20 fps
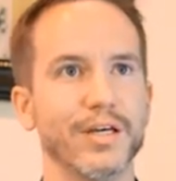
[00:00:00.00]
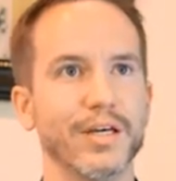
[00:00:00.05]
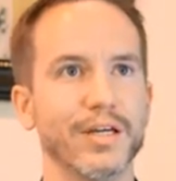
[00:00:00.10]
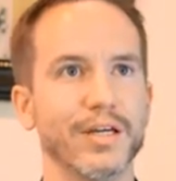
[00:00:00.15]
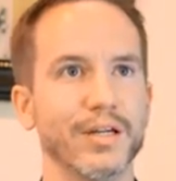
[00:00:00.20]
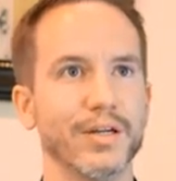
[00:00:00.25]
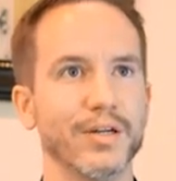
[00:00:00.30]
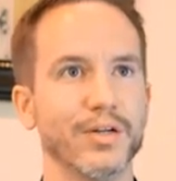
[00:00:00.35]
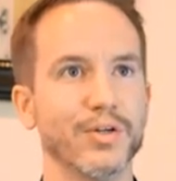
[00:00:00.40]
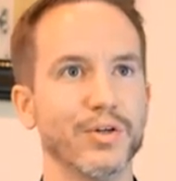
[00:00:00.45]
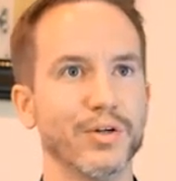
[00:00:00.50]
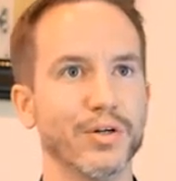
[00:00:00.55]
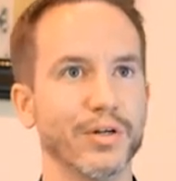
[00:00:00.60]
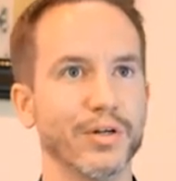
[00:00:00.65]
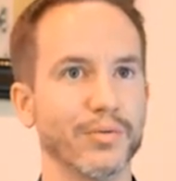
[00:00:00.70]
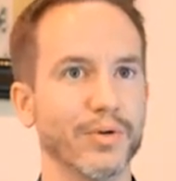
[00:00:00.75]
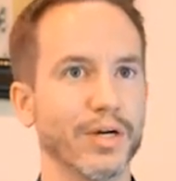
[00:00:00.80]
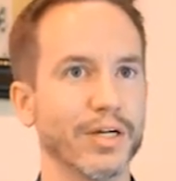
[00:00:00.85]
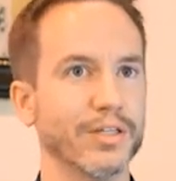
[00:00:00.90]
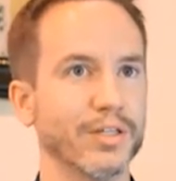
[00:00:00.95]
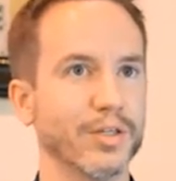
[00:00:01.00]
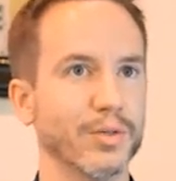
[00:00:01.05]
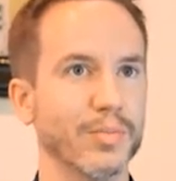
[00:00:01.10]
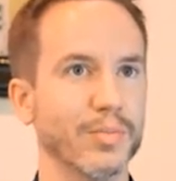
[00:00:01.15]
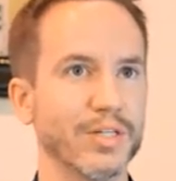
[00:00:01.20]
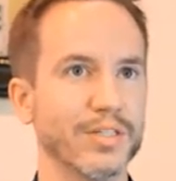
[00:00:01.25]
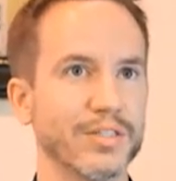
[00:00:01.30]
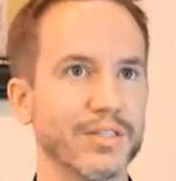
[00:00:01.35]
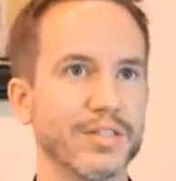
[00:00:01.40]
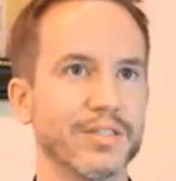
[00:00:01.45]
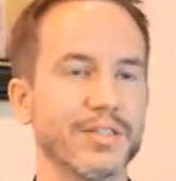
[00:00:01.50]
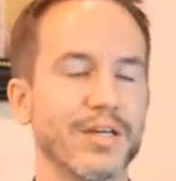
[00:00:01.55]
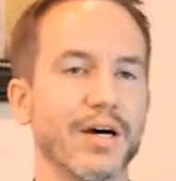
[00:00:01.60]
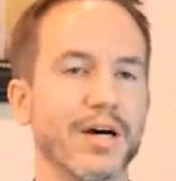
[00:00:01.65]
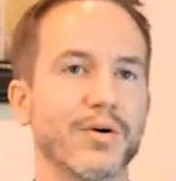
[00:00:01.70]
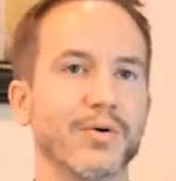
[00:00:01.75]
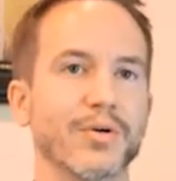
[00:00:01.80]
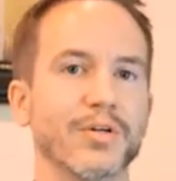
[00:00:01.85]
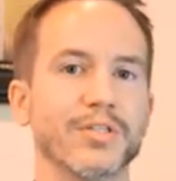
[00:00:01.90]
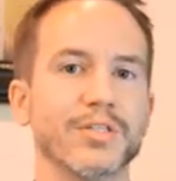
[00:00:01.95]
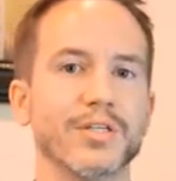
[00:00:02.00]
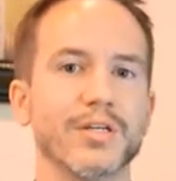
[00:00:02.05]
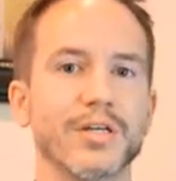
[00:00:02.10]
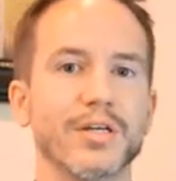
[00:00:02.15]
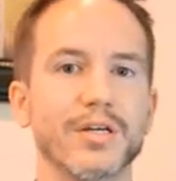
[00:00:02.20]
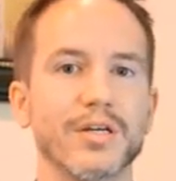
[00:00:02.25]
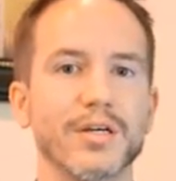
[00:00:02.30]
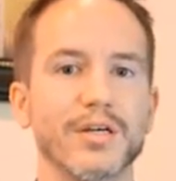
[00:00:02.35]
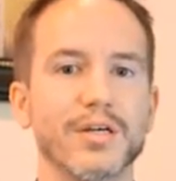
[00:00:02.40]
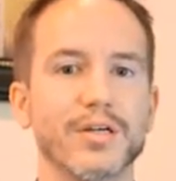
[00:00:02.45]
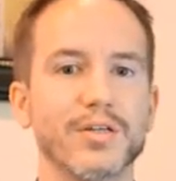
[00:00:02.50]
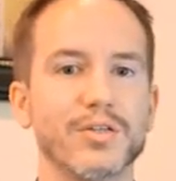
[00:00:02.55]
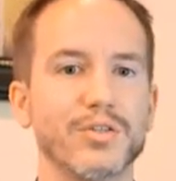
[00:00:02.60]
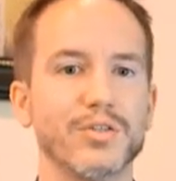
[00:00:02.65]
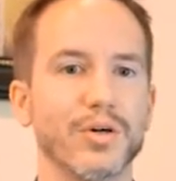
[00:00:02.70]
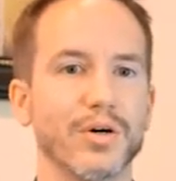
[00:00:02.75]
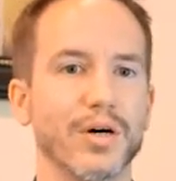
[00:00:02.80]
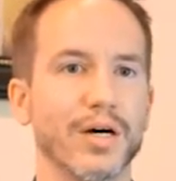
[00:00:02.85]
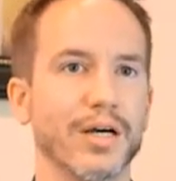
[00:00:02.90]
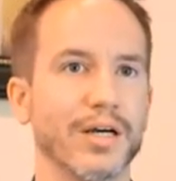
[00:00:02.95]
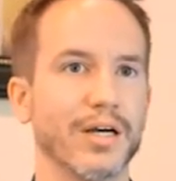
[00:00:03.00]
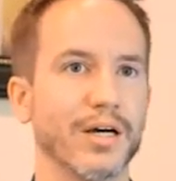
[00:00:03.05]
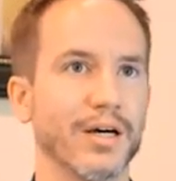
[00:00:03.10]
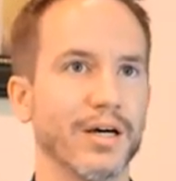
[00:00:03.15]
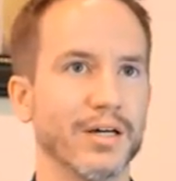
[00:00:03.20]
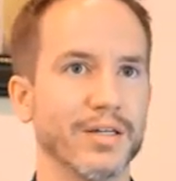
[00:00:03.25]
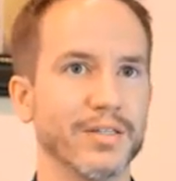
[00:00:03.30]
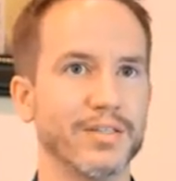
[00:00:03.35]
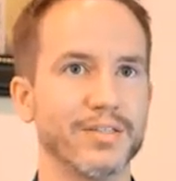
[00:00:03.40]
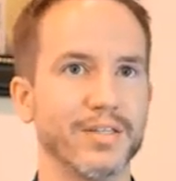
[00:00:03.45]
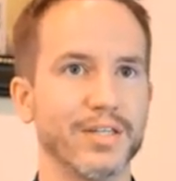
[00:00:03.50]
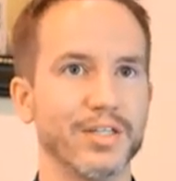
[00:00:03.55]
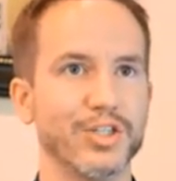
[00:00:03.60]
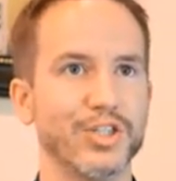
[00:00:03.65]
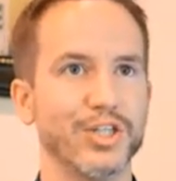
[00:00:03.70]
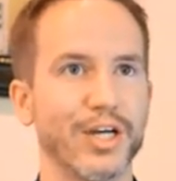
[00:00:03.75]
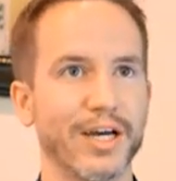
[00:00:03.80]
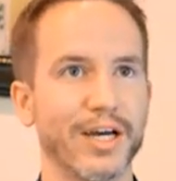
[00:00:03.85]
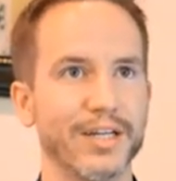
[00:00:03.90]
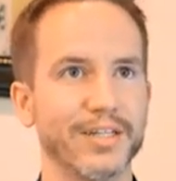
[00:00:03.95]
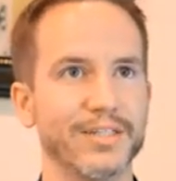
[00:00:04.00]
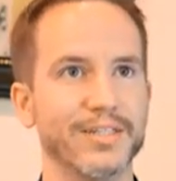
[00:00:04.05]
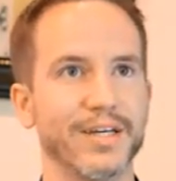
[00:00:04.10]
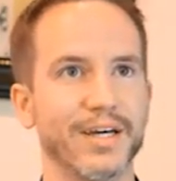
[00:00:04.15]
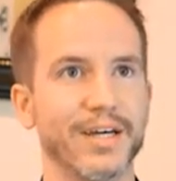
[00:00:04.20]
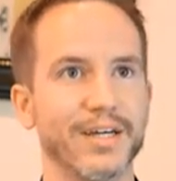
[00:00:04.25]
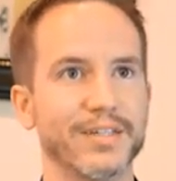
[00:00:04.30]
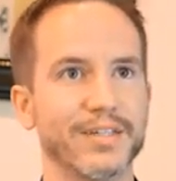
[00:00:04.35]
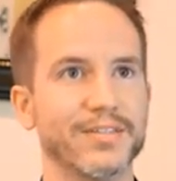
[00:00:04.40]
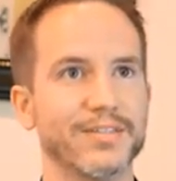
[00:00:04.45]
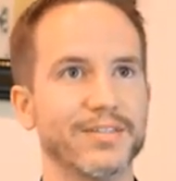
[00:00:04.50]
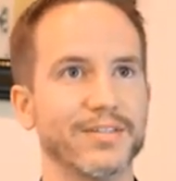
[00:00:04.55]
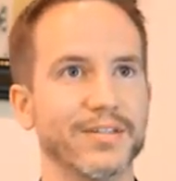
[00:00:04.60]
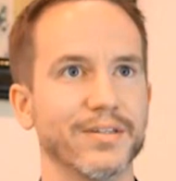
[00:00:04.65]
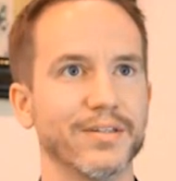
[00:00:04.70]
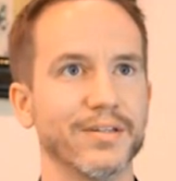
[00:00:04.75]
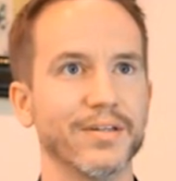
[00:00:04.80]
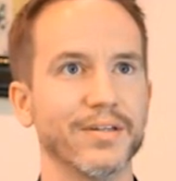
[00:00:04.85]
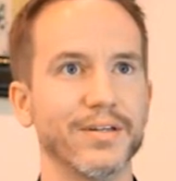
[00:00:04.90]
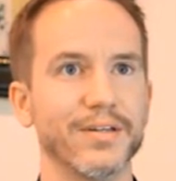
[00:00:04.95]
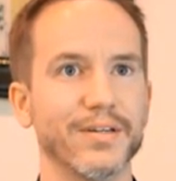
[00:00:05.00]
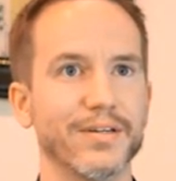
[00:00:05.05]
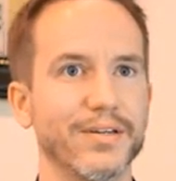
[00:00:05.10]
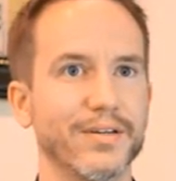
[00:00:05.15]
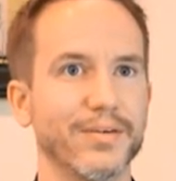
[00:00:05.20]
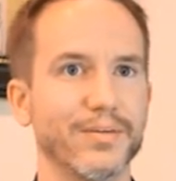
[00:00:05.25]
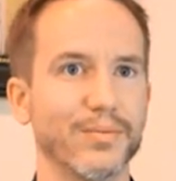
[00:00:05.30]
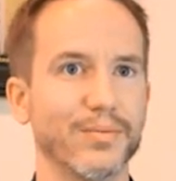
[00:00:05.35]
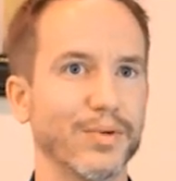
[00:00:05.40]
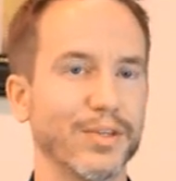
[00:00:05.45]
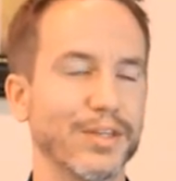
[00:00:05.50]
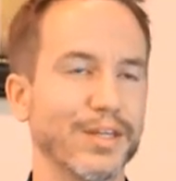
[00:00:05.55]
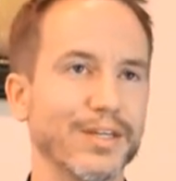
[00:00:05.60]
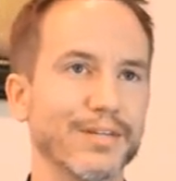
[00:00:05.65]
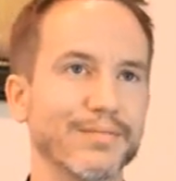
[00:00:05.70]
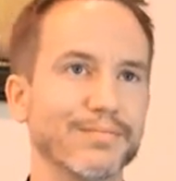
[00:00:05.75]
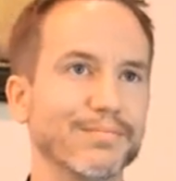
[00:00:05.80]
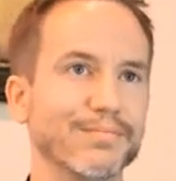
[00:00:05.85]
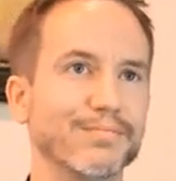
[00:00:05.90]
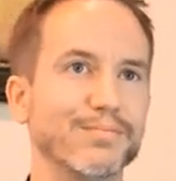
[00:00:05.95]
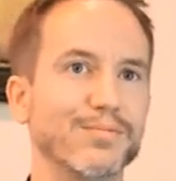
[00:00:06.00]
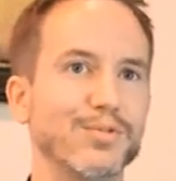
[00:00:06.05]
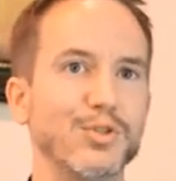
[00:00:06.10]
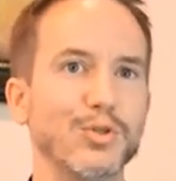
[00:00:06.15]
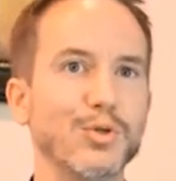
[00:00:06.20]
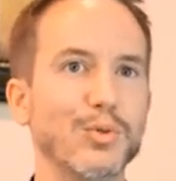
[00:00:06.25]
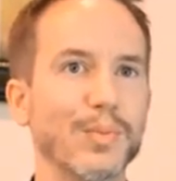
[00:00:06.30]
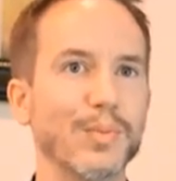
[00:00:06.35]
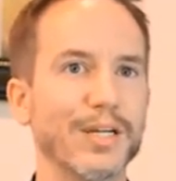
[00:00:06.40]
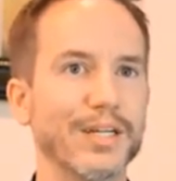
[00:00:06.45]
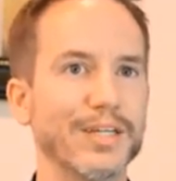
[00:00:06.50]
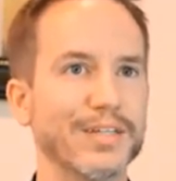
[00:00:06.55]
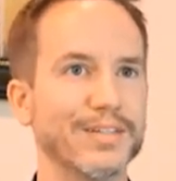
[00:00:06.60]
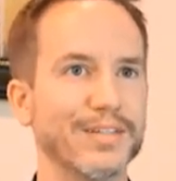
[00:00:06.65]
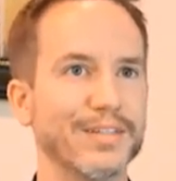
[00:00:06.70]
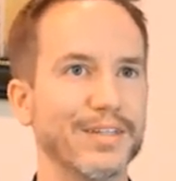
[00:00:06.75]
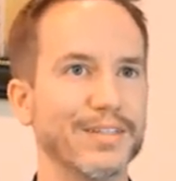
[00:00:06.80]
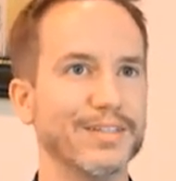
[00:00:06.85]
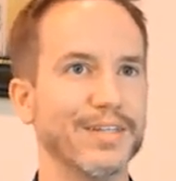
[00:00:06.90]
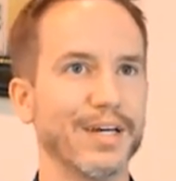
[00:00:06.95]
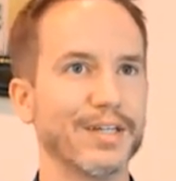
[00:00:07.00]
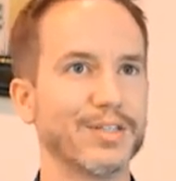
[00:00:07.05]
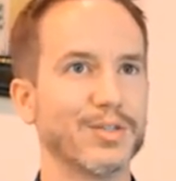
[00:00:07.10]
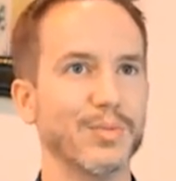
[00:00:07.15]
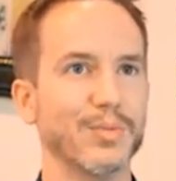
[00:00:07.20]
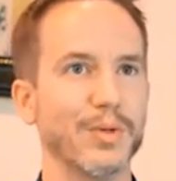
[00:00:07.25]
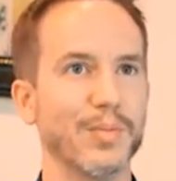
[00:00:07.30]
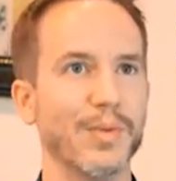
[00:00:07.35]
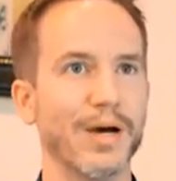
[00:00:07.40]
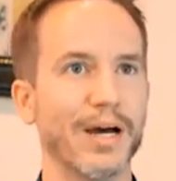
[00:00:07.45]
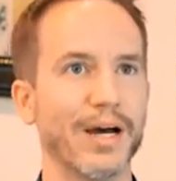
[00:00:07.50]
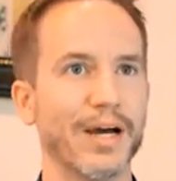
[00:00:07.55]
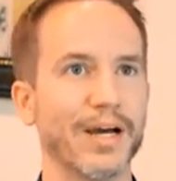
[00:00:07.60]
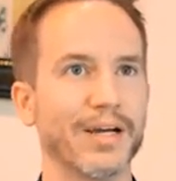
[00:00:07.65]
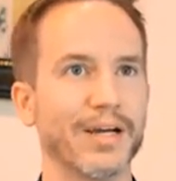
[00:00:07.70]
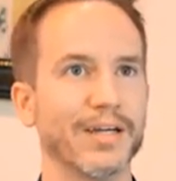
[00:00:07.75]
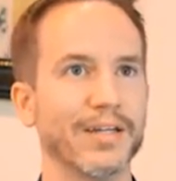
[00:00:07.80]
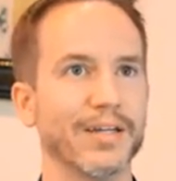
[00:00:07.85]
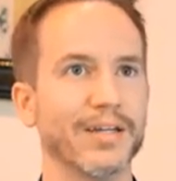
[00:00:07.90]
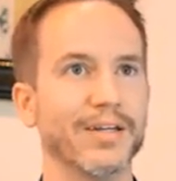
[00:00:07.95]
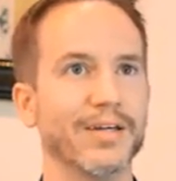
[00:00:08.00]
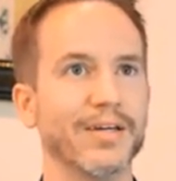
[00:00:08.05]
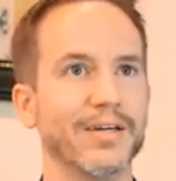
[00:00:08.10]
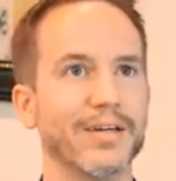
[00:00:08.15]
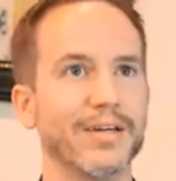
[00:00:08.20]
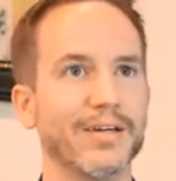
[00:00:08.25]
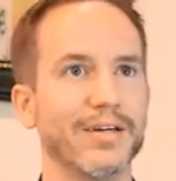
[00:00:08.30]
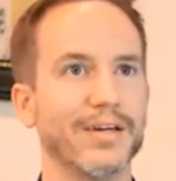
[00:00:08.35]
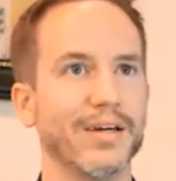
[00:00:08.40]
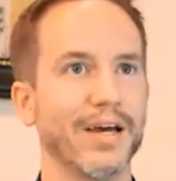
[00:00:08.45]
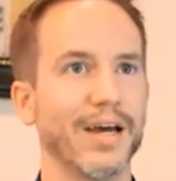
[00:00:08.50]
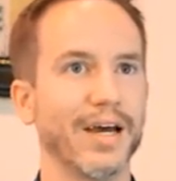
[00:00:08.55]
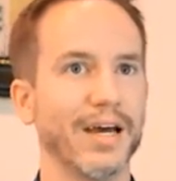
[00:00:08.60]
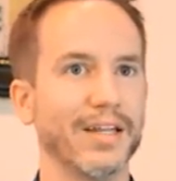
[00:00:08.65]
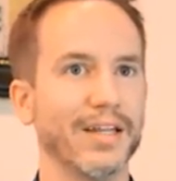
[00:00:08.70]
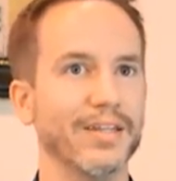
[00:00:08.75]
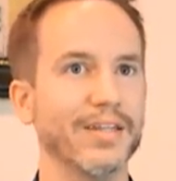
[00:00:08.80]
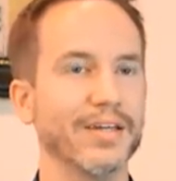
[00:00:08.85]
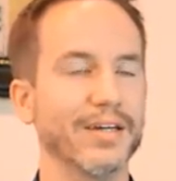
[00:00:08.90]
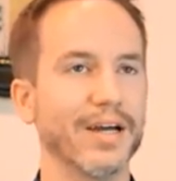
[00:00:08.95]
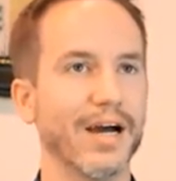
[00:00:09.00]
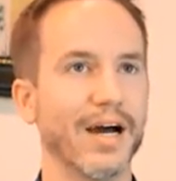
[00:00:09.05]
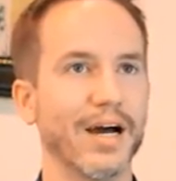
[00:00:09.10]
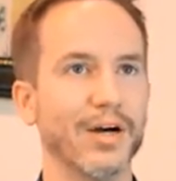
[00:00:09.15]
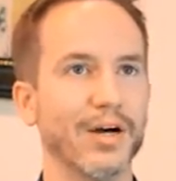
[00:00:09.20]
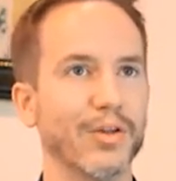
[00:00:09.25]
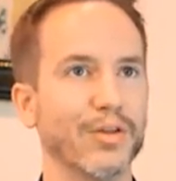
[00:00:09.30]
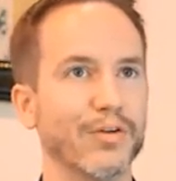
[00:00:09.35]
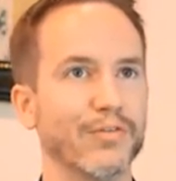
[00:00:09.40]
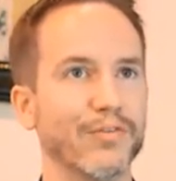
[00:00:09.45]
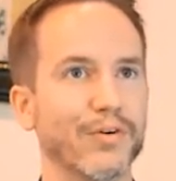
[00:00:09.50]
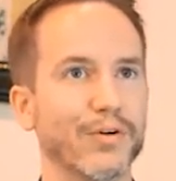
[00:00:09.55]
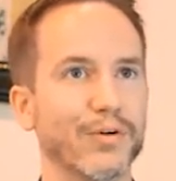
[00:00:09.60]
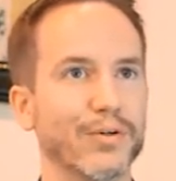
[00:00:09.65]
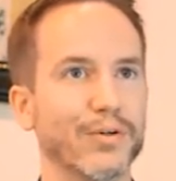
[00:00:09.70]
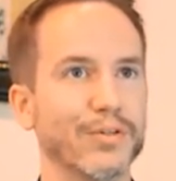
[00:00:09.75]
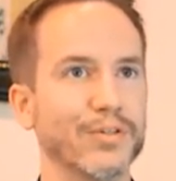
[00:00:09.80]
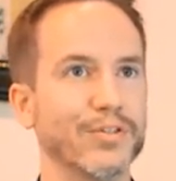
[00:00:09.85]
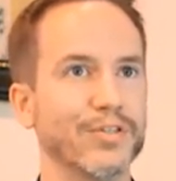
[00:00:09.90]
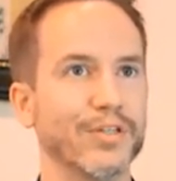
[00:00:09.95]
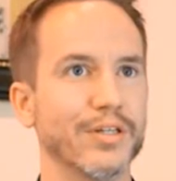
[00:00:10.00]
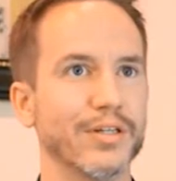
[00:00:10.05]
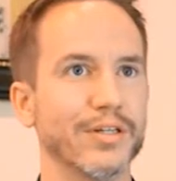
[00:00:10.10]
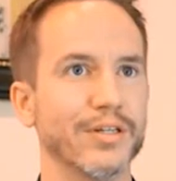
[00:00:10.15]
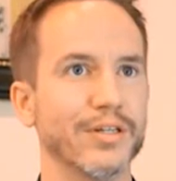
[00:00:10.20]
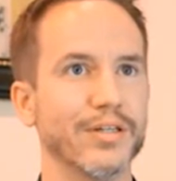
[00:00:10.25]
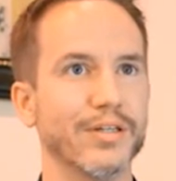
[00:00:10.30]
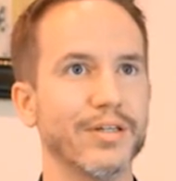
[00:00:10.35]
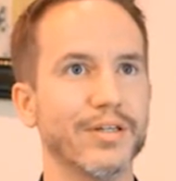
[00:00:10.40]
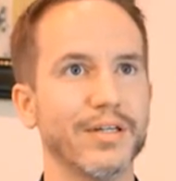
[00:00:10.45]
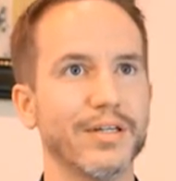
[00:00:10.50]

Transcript: than during regular business hours. So I sent Chad a text, and within 2 minutes he texted me back and had the guy on the phone to